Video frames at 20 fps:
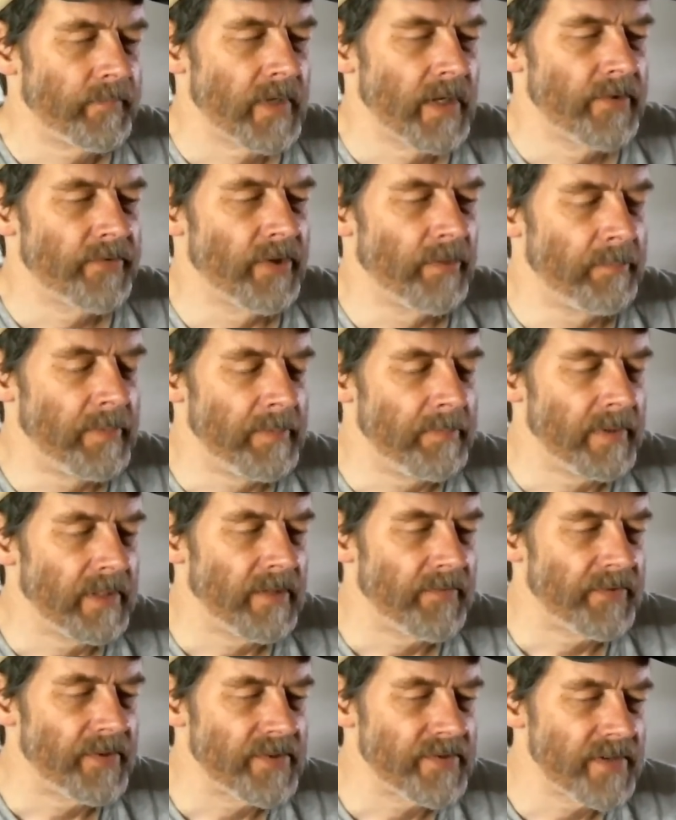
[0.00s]
Some people
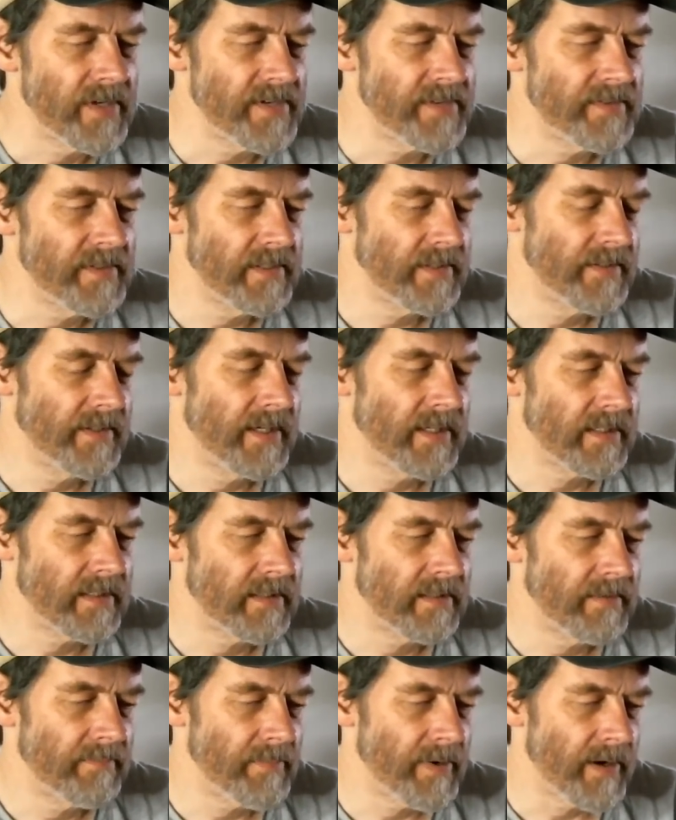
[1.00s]
have suggested that
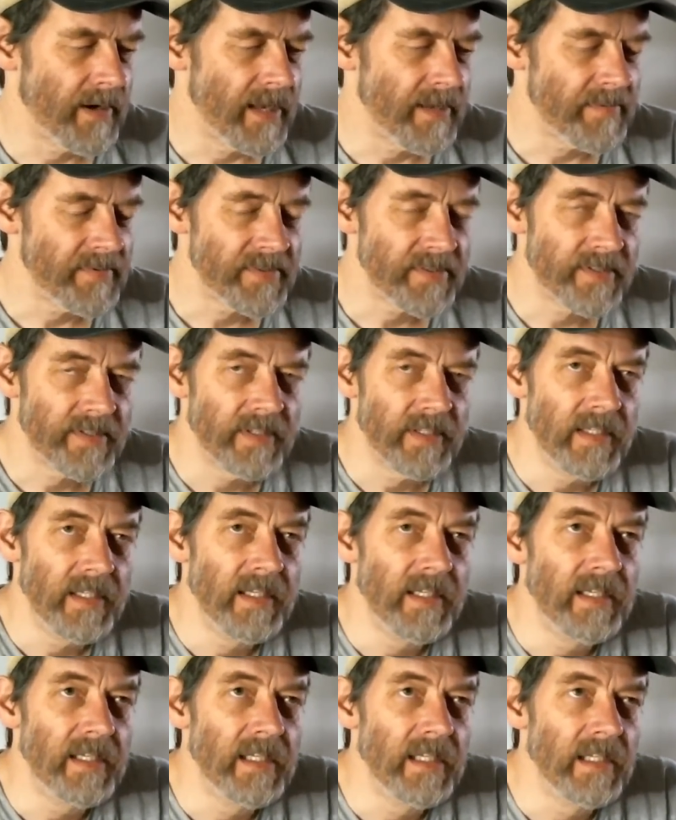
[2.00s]
perhaps
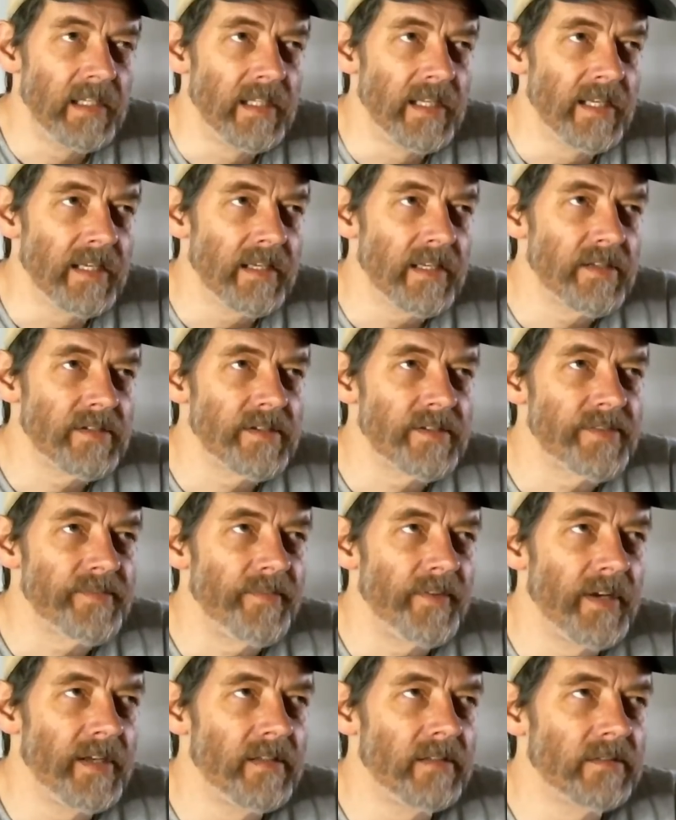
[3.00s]
the linkages
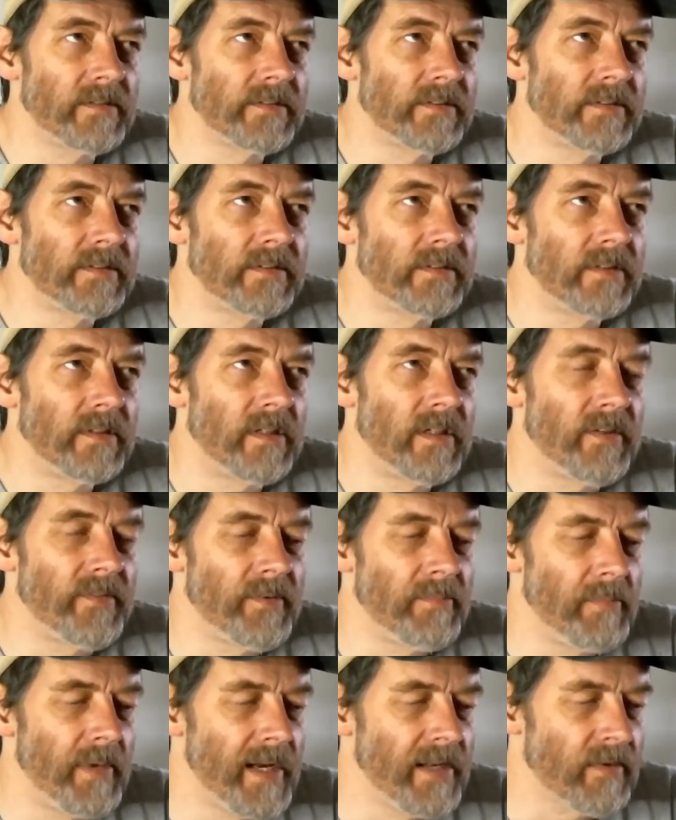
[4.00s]
failed on the
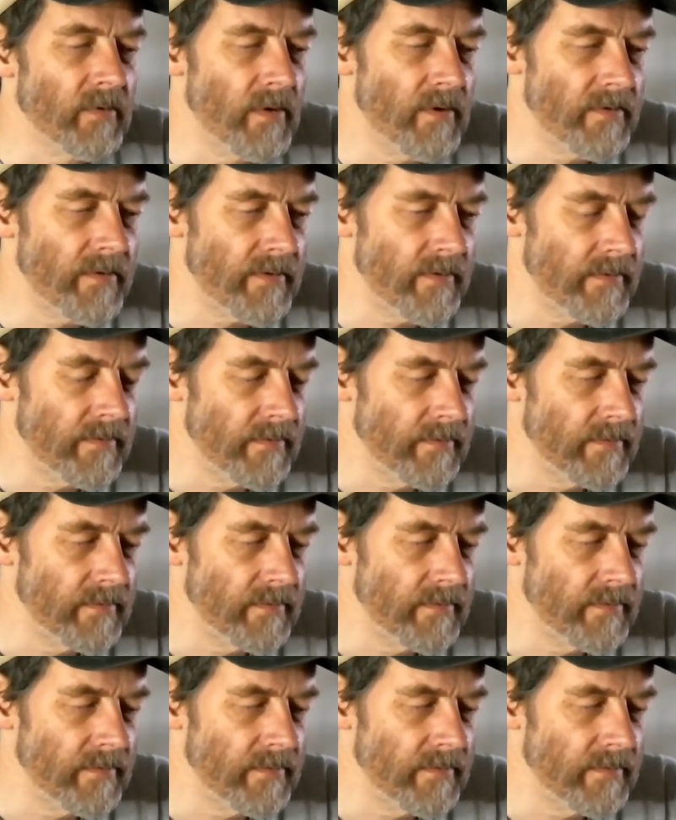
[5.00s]
main rotor.